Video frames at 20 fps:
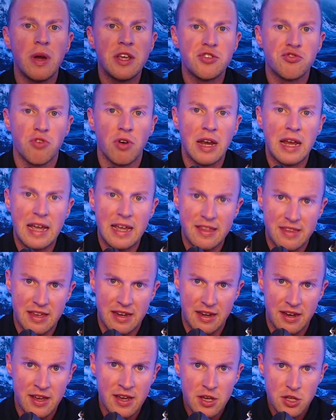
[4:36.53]
relating
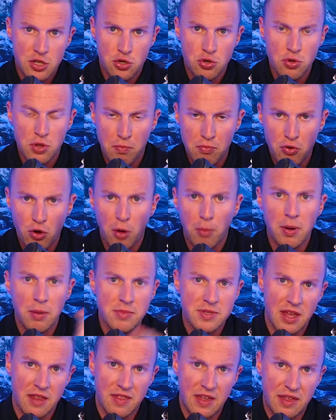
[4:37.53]
to the problems that
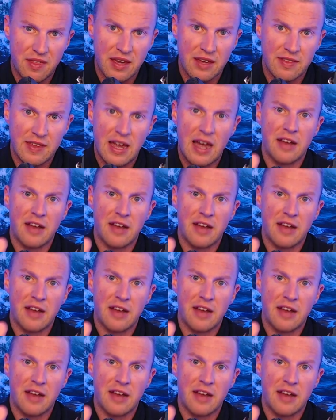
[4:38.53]
they think they had.